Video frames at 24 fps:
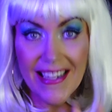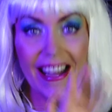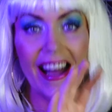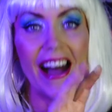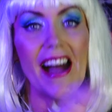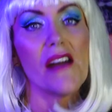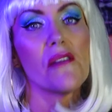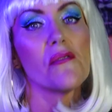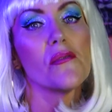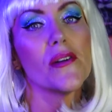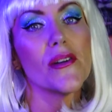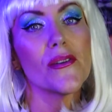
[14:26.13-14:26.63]

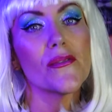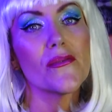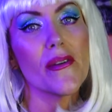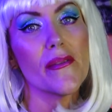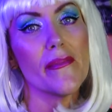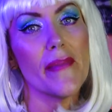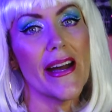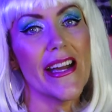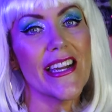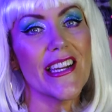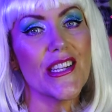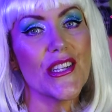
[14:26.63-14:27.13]
I will
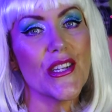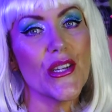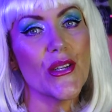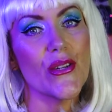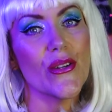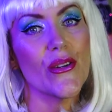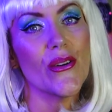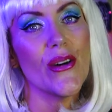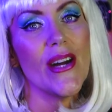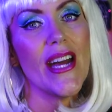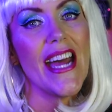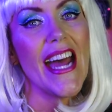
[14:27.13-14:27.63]
remind
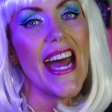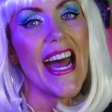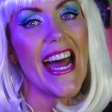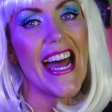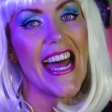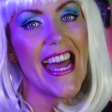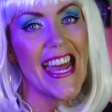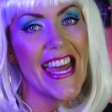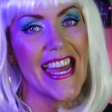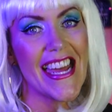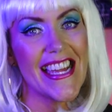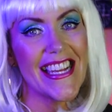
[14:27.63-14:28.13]
you
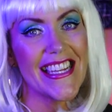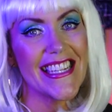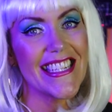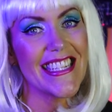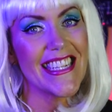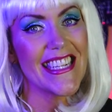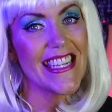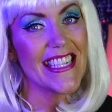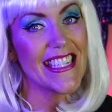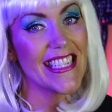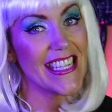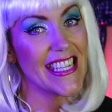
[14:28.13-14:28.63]
and
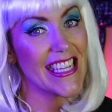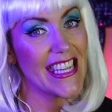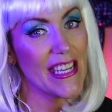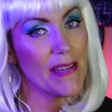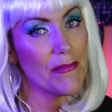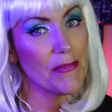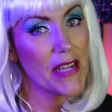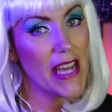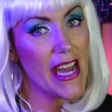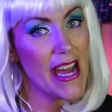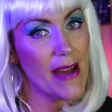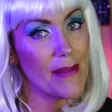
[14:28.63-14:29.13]

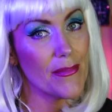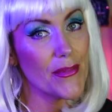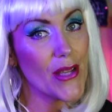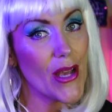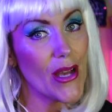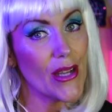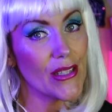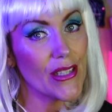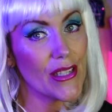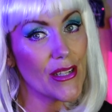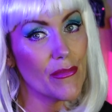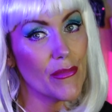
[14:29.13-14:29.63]
keep tabs
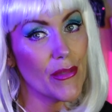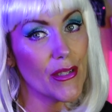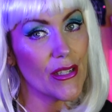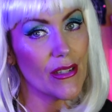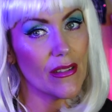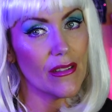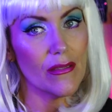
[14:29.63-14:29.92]
on the community.